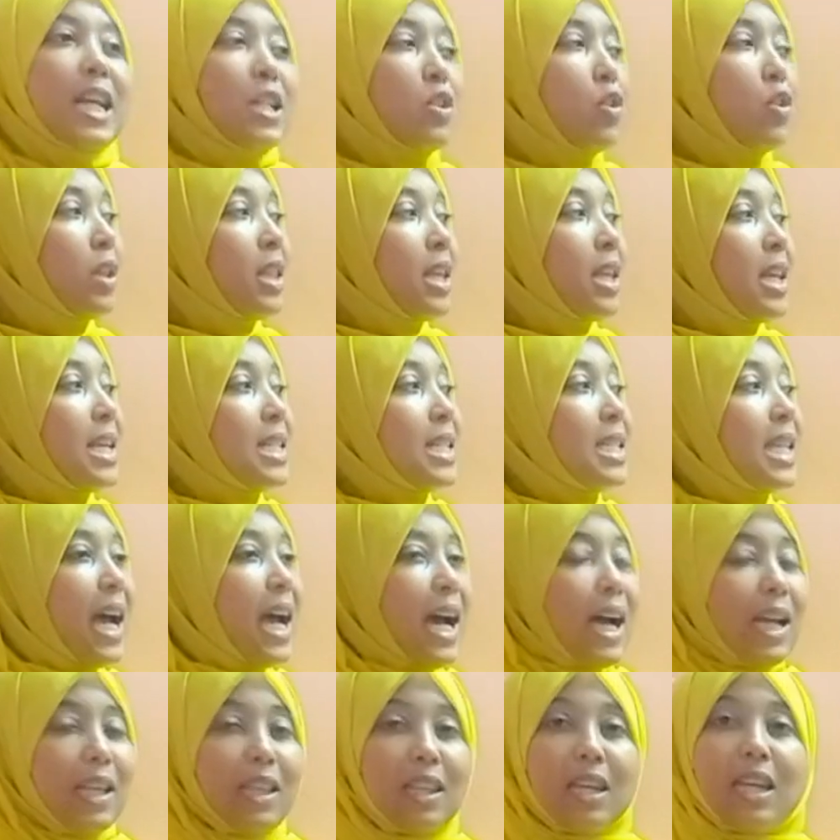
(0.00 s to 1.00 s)
So these
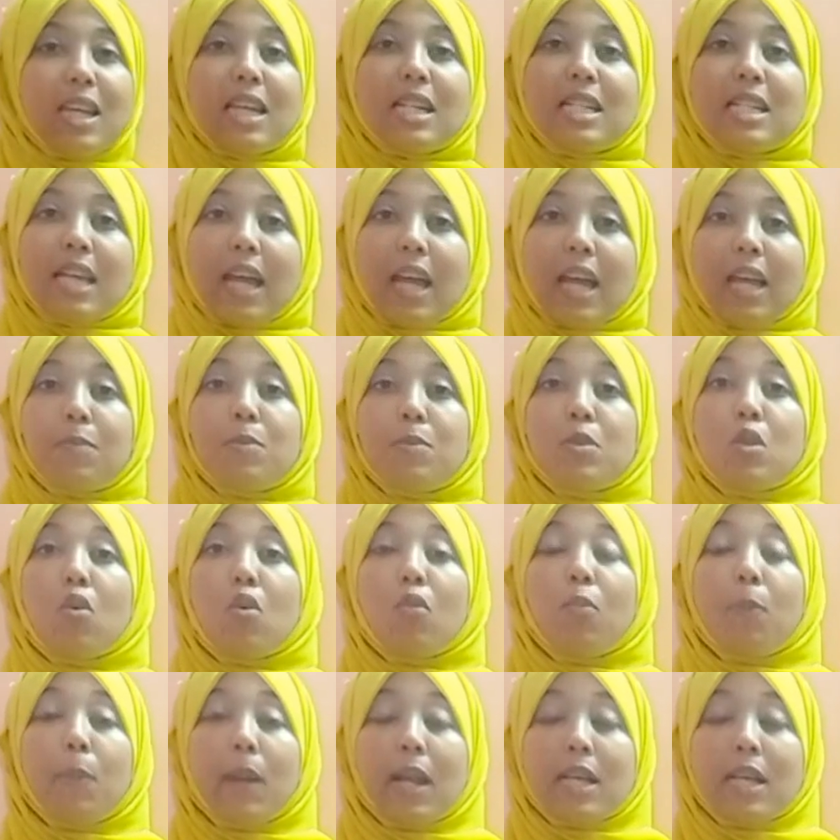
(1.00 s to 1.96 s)
are 3 types of